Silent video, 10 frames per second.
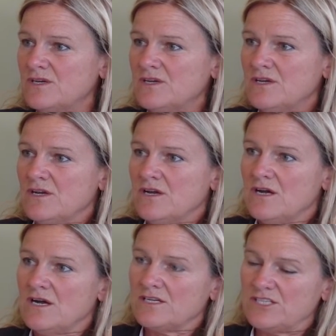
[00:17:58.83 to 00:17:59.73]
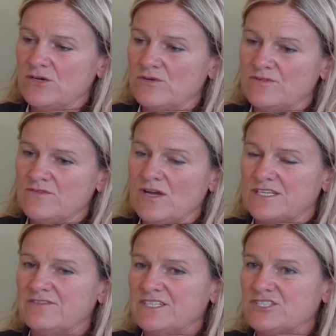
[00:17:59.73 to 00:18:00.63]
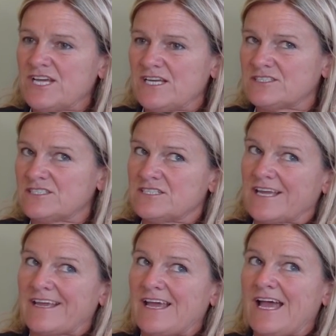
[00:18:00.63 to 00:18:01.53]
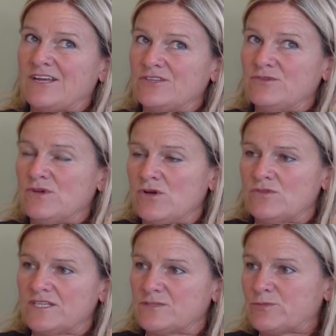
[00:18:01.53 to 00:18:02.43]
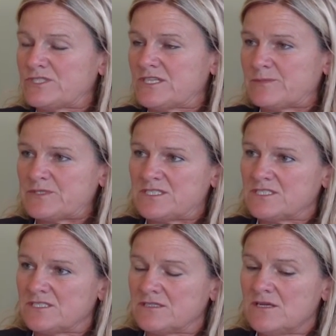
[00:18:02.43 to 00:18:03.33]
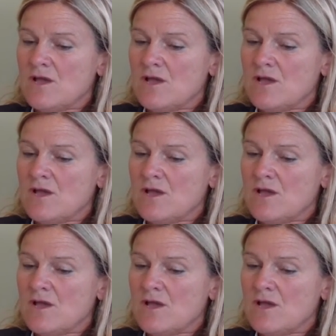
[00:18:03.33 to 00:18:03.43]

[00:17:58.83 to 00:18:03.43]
You know, not given a chance, it's like, how do you know? That's a presupposition.